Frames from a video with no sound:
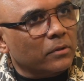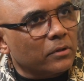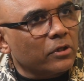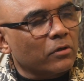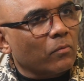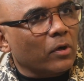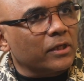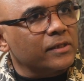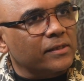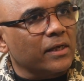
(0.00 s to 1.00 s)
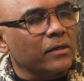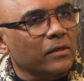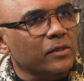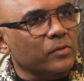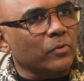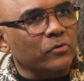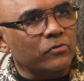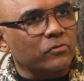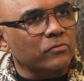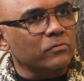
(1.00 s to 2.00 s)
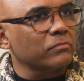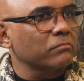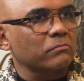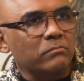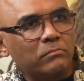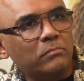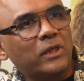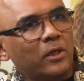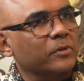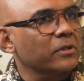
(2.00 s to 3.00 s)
you know, what they say as opposed to camera.